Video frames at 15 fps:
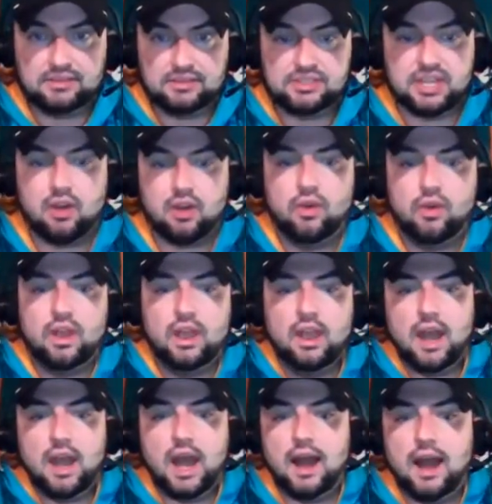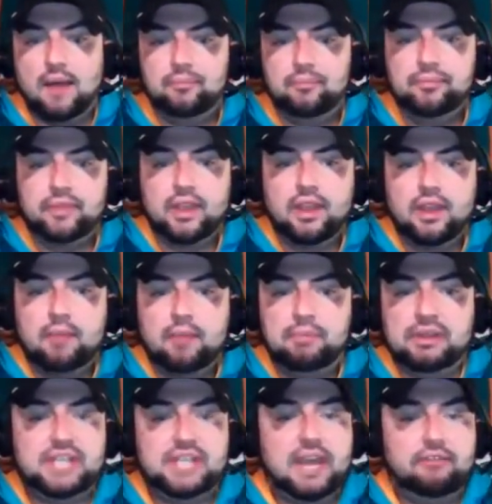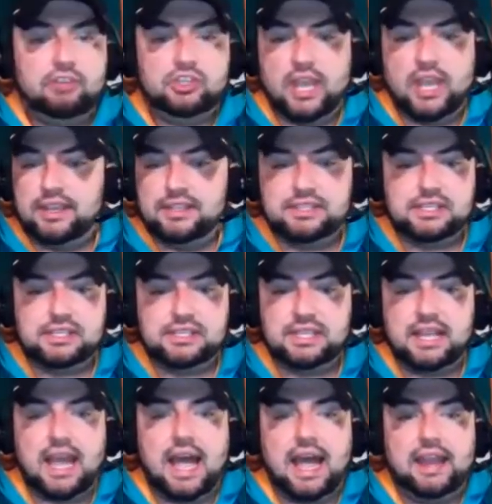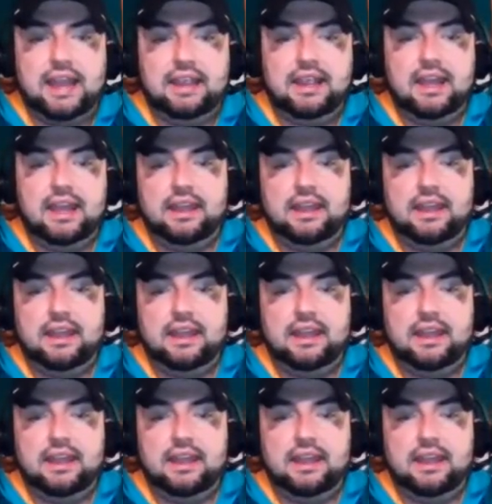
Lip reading: So, but Tevin Jenkins is the guy